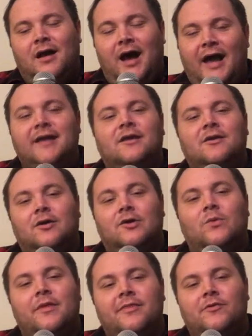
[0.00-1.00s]
I can guard
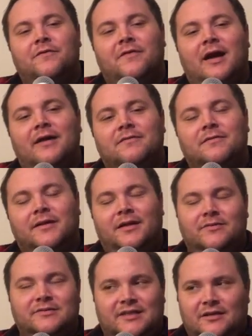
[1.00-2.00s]
1 through 5. Like,
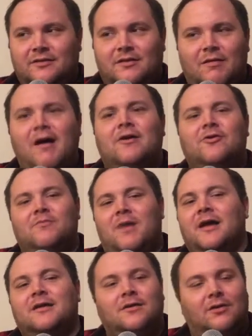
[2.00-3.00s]
he was telling the locker room,
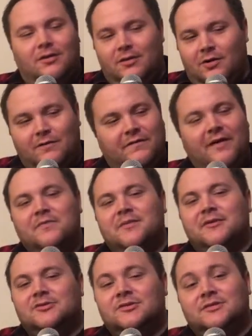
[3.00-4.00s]
I can guard all 5
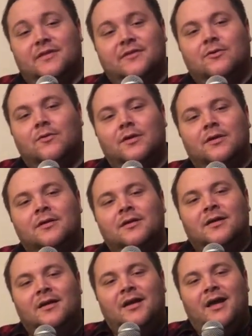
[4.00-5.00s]
positions on the court.
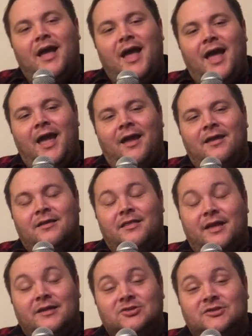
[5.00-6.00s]
And
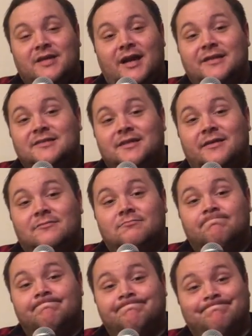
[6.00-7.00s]
they just kind of said,
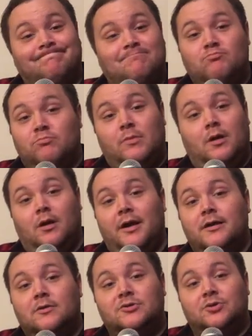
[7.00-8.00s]
all
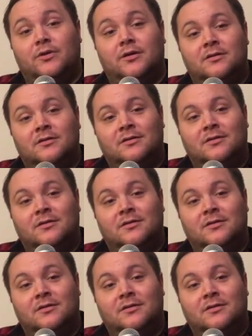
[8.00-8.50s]
right, go do it.